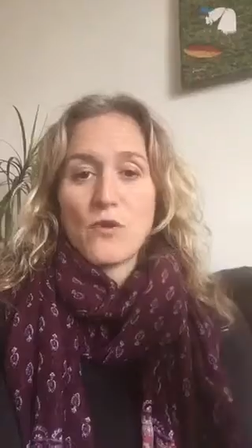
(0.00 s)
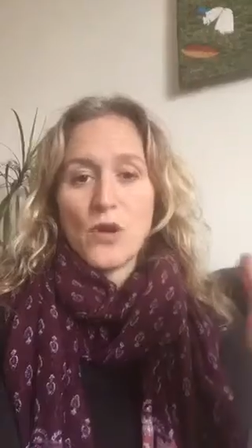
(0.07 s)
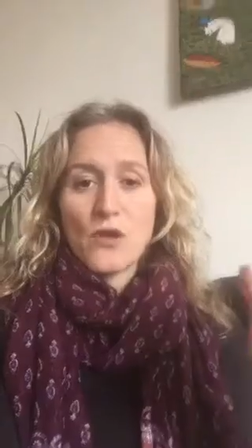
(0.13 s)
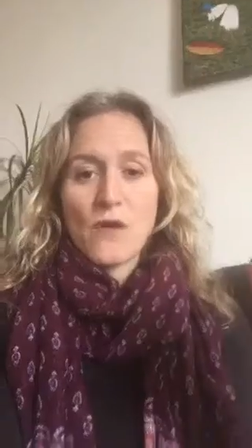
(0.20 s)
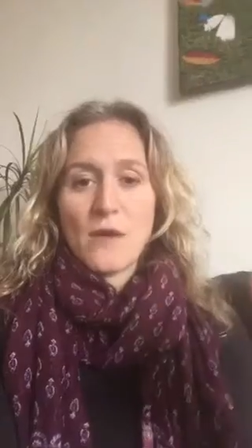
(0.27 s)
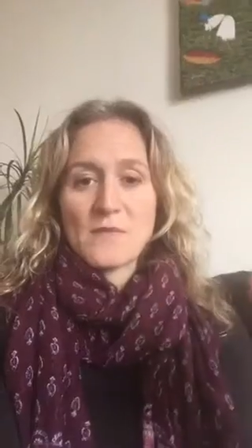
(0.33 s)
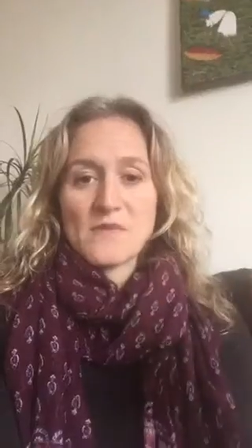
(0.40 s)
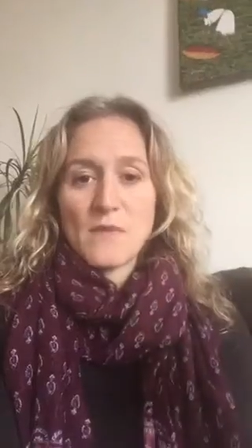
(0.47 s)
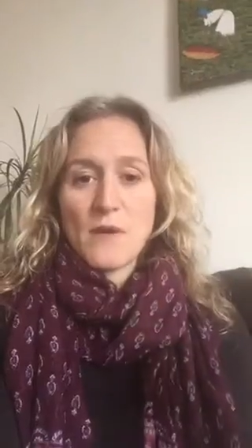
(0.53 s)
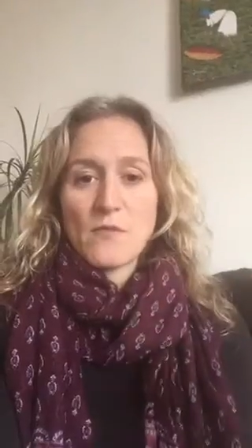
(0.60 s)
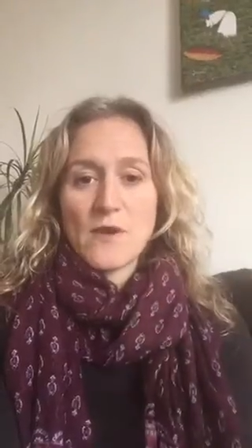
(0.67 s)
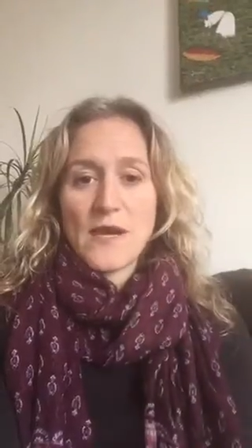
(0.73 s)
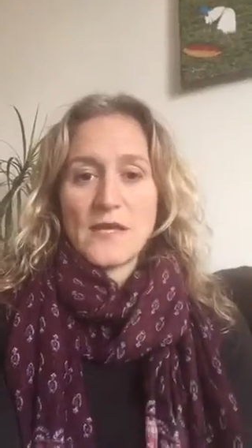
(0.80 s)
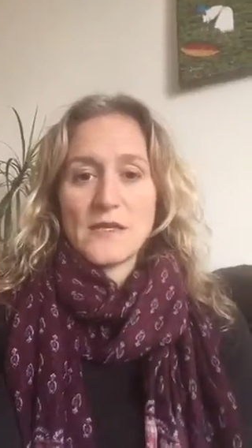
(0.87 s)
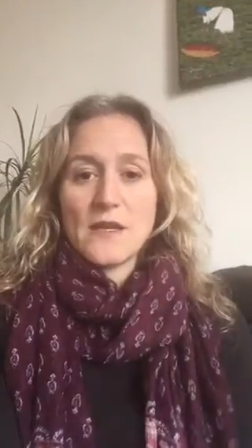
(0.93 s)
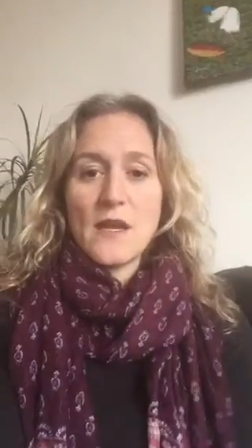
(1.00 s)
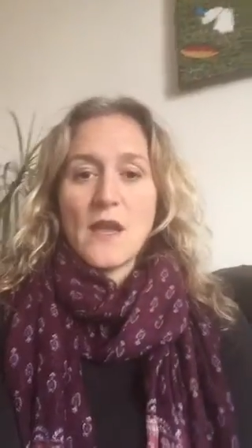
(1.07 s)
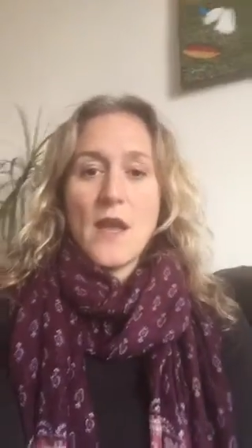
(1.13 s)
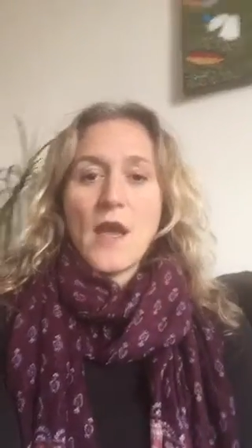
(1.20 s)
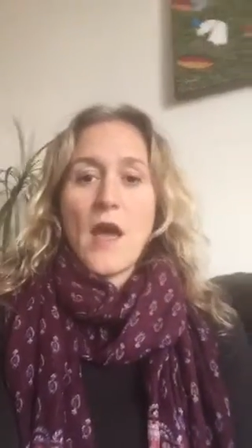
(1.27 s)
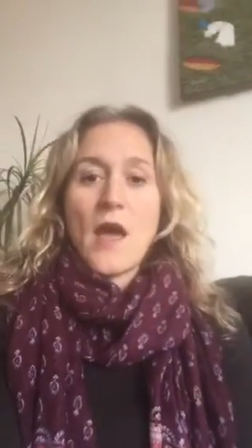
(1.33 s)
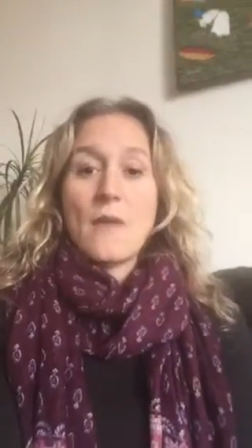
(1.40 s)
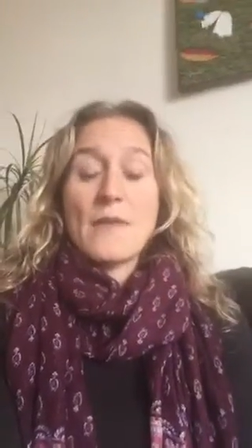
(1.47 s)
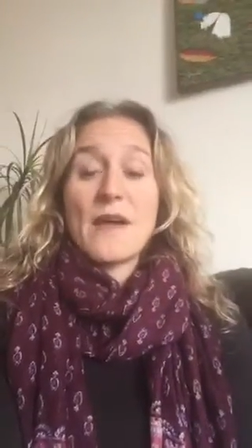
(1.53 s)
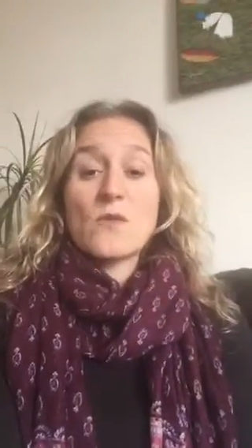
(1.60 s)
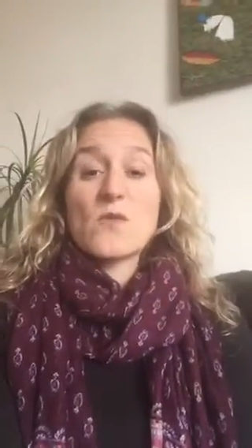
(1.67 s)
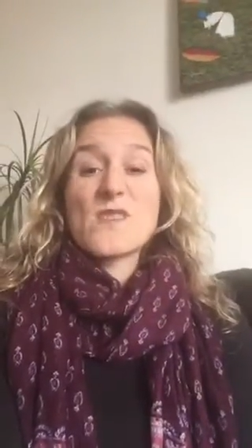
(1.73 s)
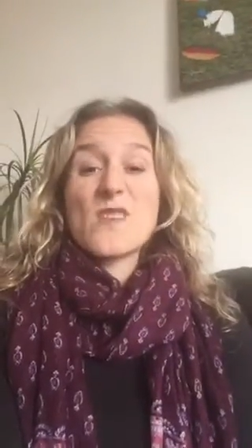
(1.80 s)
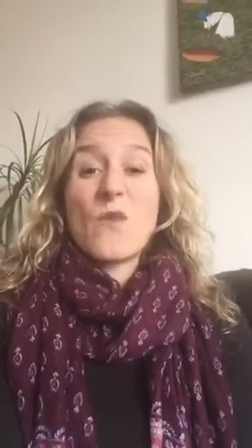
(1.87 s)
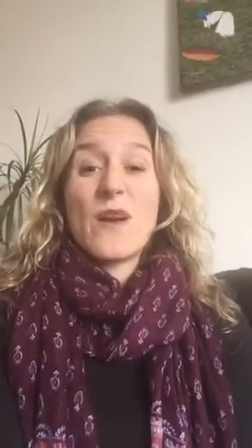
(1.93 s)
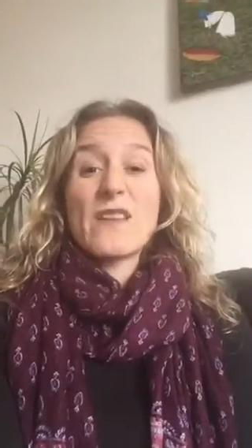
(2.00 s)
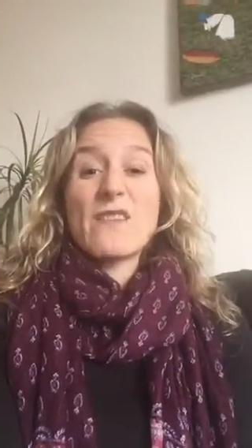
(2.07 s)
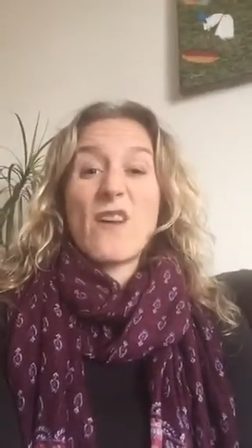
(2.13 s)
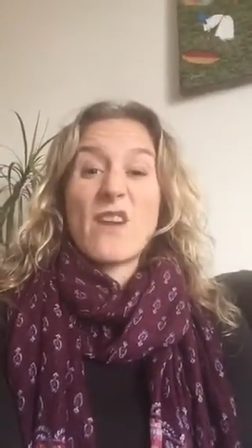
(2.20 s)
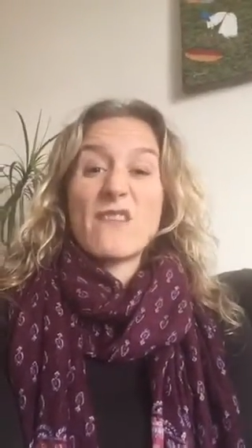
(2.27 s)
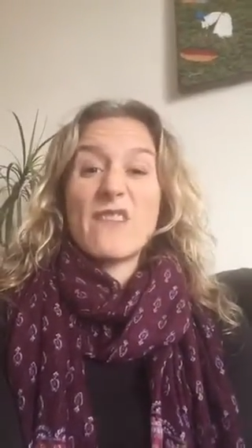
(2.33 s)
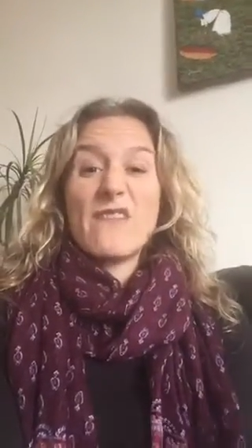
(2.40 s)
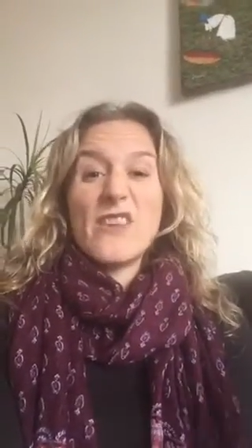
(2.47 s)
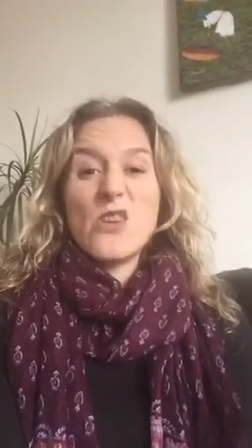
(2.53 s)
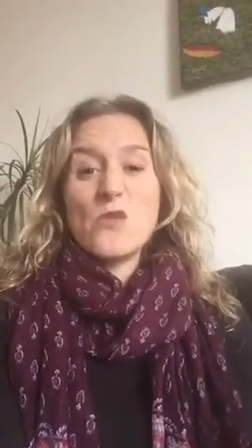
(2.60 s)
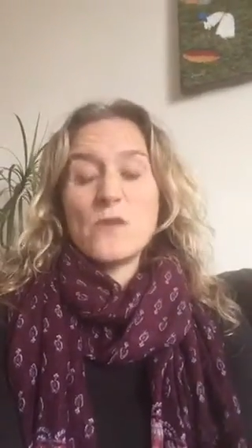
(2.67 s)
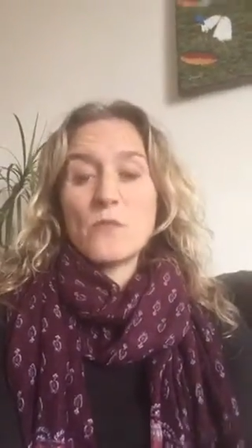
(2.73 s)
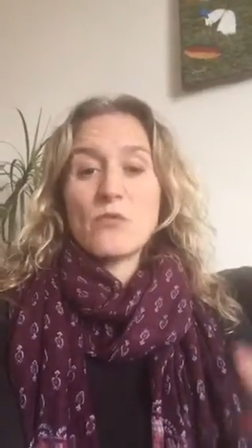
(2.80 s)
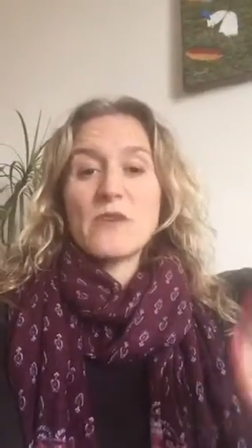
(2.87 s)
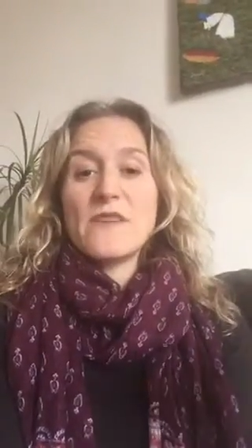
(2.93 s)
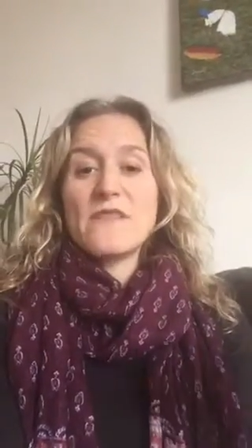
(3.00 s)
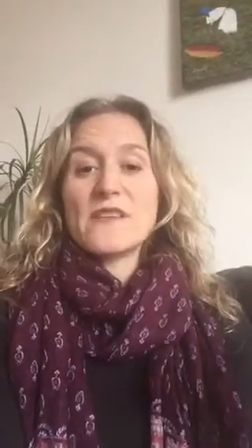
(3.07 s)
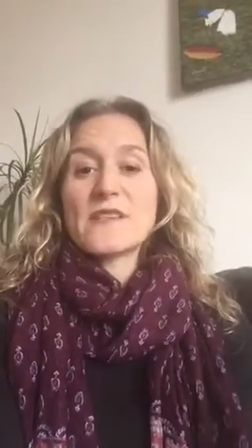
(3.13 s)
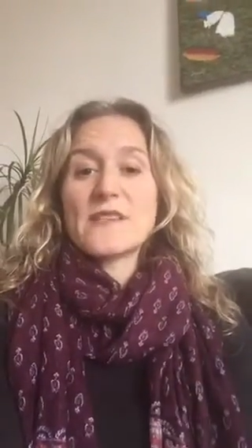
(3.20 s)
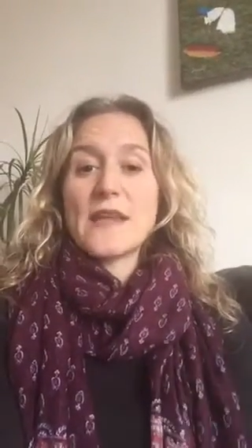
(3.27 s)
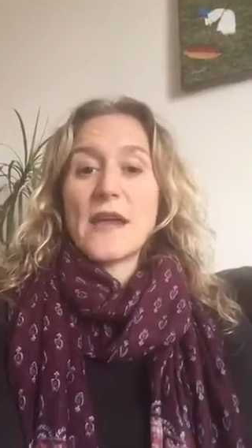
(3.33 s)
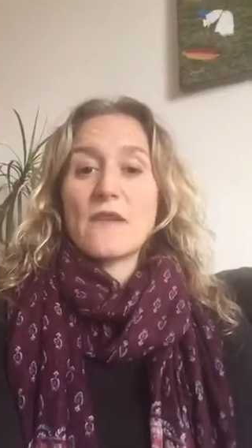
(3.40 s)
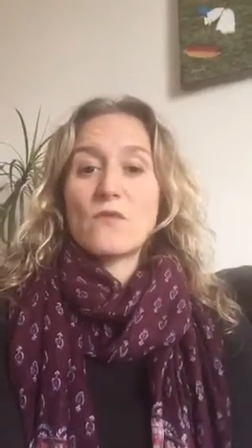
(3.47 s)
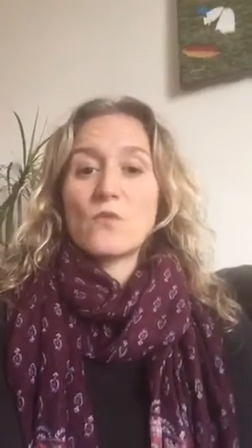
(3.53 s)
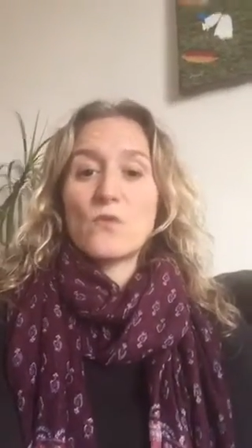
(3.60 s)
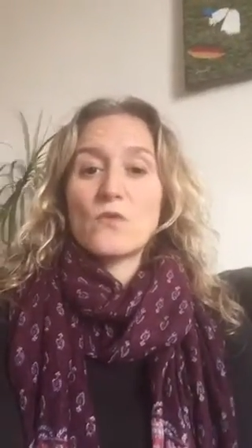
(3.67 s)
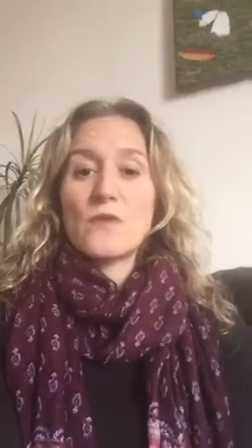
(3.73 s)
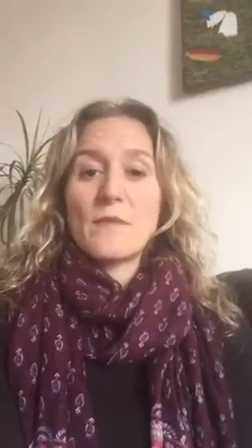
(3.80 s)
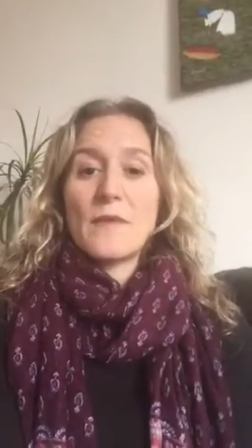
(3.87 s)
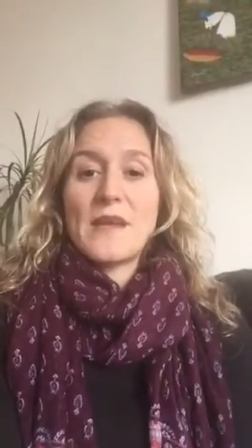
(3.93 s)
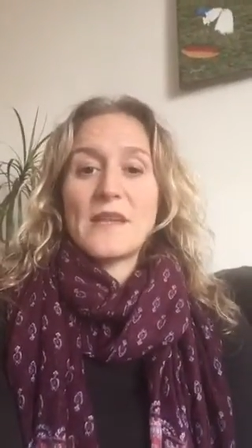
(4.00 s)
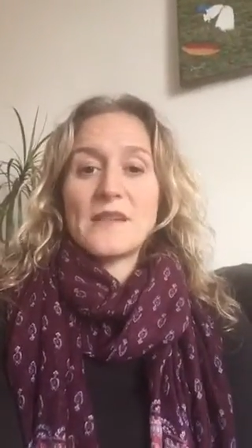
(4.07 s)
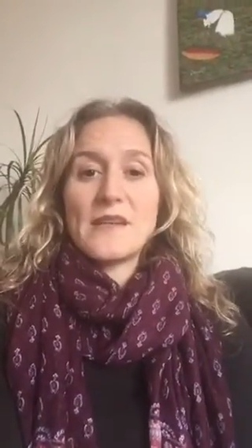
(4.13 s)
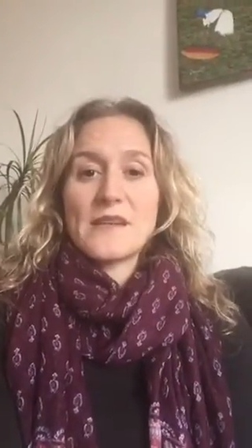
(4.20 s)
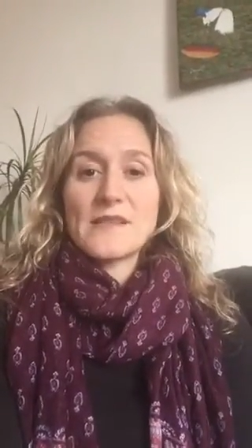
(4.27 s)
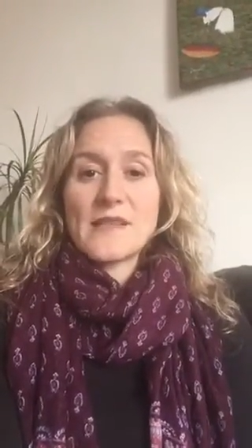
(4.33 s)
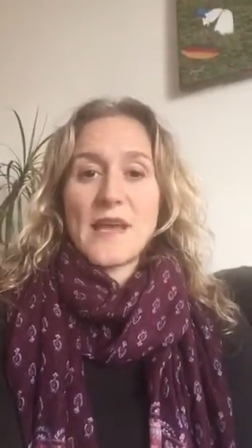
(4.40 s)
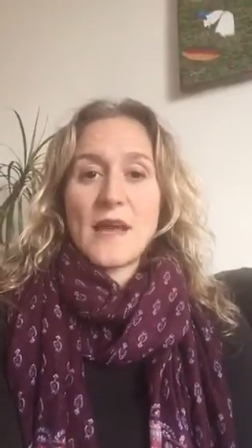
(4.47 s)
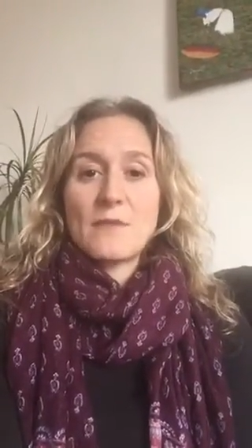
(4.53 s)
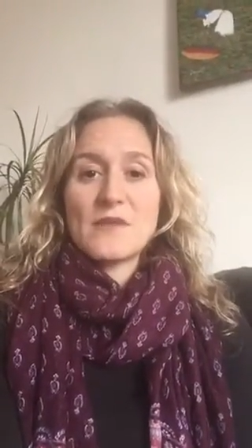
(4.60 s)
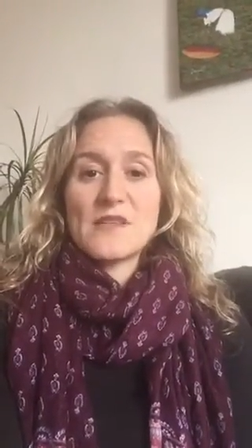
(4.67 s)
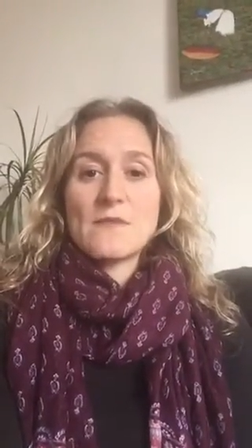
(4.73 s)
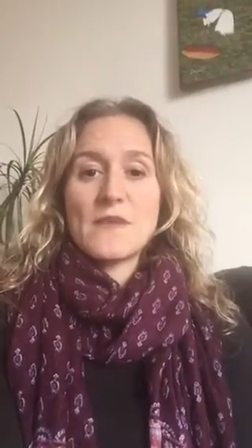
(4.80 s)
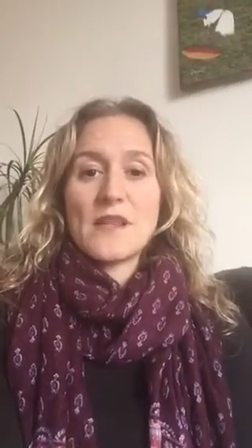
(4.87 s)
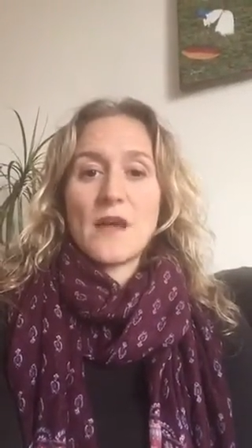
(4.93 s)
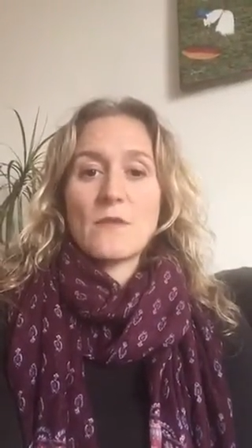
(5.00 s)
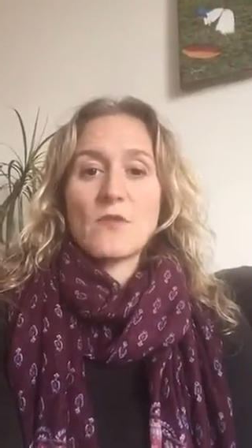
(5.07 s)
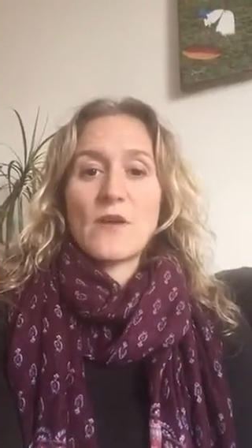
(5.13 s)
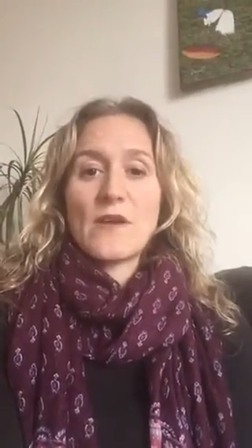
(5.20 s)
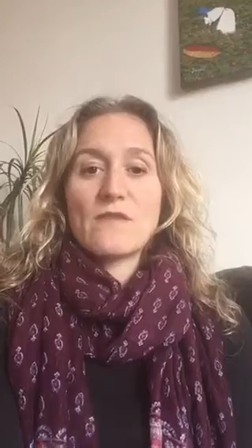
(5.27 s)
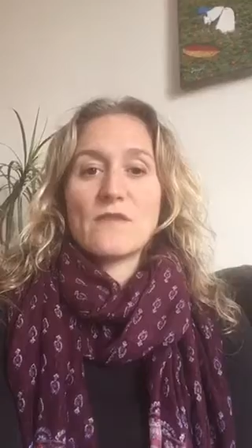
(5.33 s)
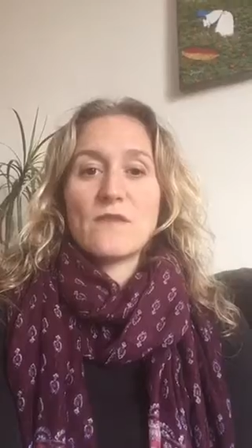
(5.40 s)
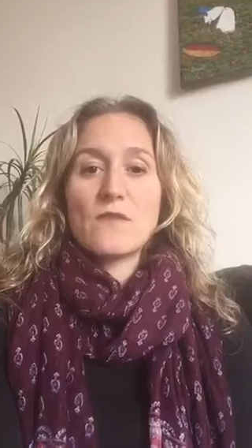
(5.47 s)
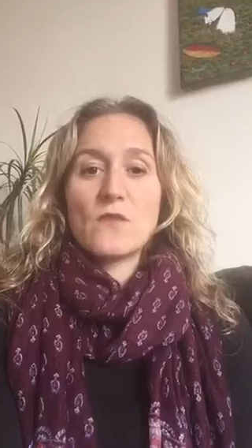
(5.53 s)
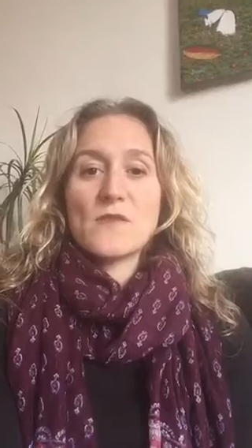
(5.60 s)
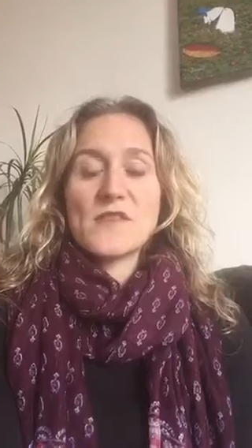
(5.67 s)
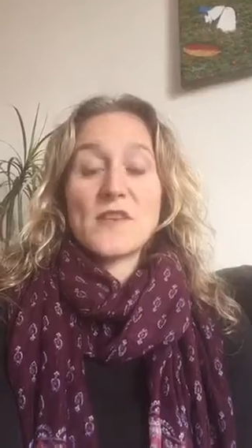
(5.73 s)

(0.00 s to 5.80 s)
programs my brain, and also I review the previous day of all the many things that happened to me that I'm grateful for.